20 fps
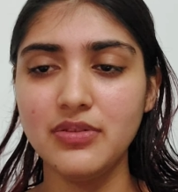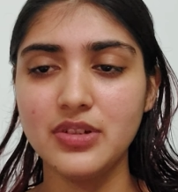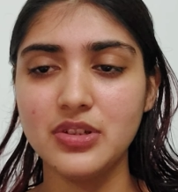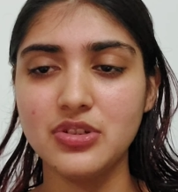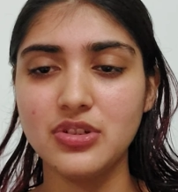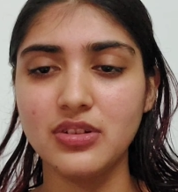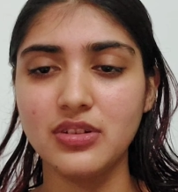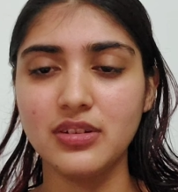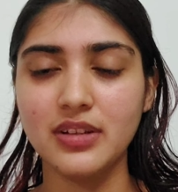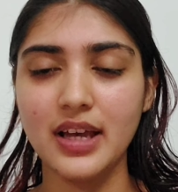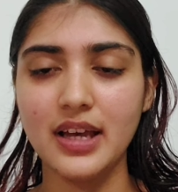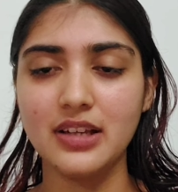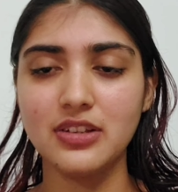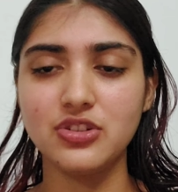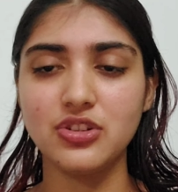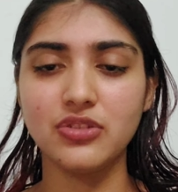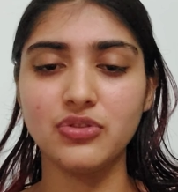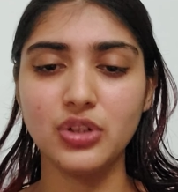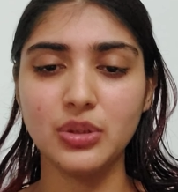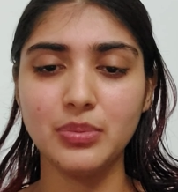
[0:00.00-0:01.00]
which is like
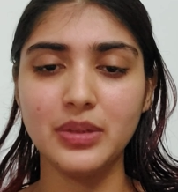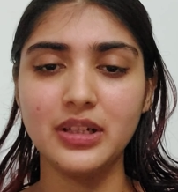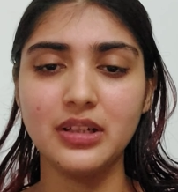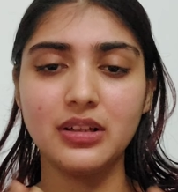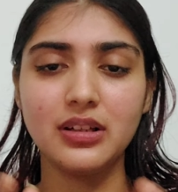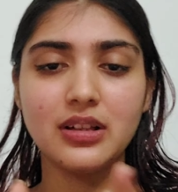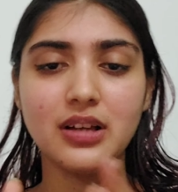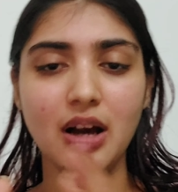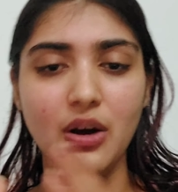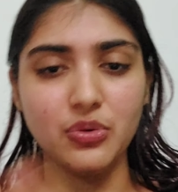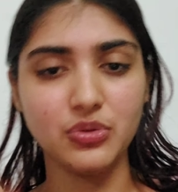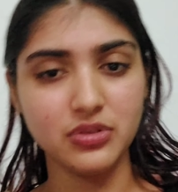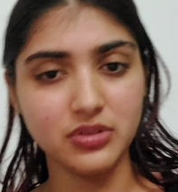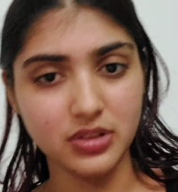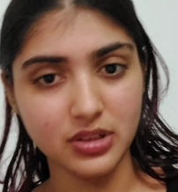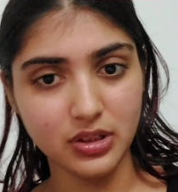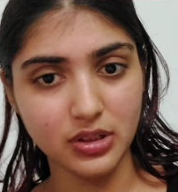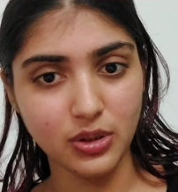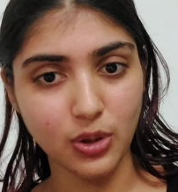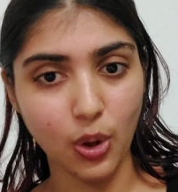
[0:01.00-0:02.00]
General Medical
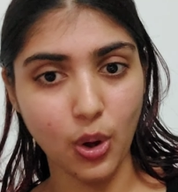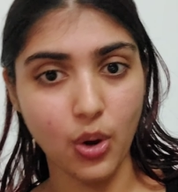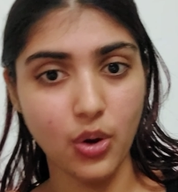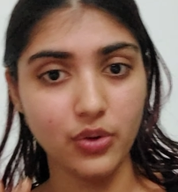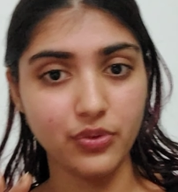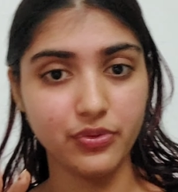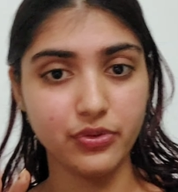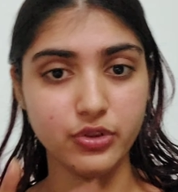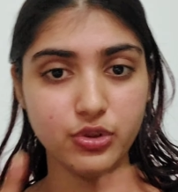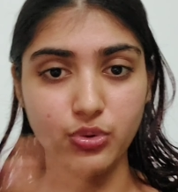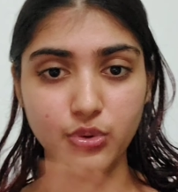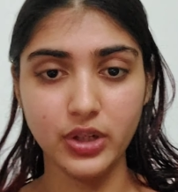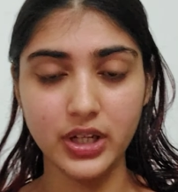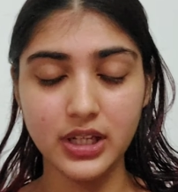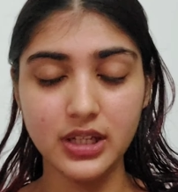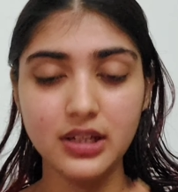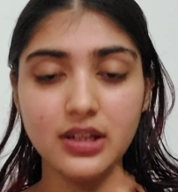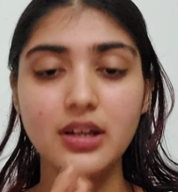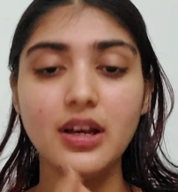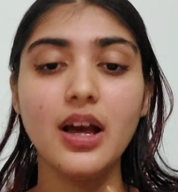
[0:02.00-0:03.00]
Council of
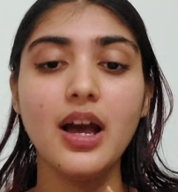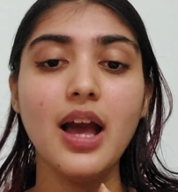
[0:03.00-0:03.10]
UK,